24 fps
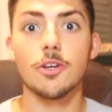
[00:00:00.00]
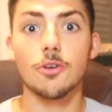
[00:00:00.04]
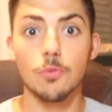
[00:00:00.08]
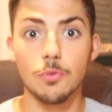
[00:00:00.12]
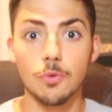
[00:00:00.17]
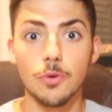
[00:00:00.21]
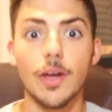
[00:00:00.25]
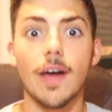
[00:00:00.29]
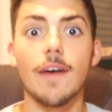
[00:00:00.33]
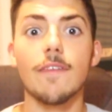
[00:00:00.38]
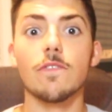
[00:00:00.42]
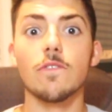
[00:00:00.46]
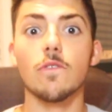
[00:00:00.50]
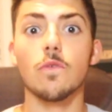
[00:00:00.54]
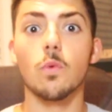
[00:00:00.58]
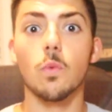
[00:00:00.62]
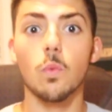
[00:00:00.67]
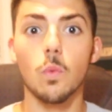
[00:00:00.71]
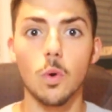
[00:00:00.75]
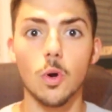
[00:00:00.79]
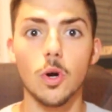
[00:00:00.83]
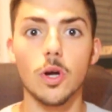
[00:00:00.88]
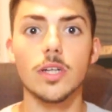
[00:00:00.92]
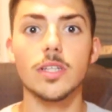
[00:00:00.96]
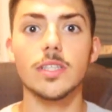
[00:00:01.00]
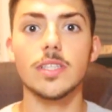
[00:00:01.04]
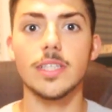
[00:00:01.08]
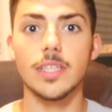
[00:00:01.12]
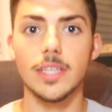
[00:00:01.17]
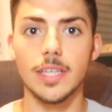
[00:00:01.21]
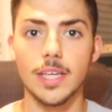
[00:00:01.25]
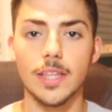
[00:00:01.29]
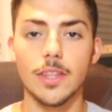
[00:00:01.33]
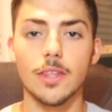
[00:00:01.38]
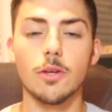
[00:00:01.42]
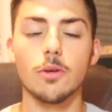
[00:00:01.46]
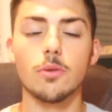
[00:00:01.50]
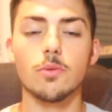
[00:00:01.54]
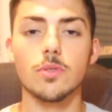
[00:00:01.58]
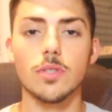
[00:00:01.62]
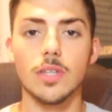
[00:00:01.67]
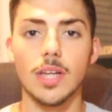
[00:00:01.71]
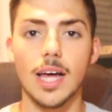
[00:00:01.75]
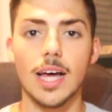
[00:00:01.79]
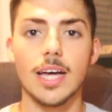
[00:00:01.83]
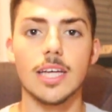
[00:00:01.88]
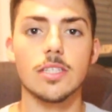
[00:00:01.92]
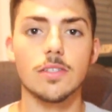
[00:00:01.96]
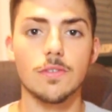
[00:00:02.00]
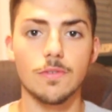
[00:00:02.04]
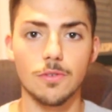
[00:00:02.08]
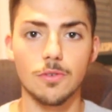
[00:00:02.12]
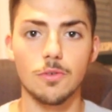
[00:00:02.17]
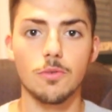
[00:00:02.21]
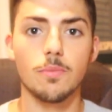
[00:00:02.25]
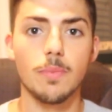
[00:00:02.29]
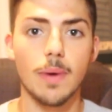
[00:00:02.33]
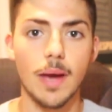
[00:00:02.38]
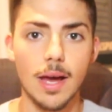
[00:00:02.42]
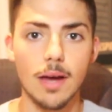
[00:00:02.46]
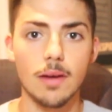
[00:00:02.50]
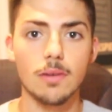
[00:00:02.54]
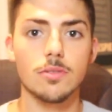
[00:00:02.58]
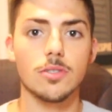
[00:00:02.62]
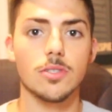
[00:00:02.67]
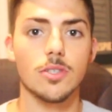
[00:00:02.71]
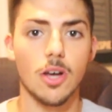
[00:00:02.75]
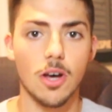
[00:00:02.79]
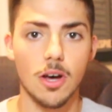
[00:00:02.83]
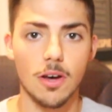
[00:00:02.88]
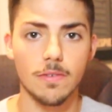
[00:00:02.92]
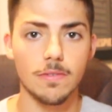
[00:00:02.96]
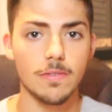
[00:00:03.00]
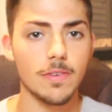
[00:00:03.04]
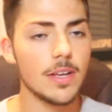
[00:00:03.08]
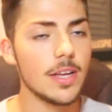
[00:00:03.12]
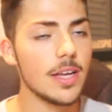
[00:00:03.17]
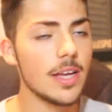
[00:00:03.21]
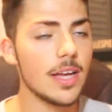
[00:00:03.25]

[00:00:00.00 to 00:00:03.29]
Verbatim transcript: you're really having to work to get those last few pounds off.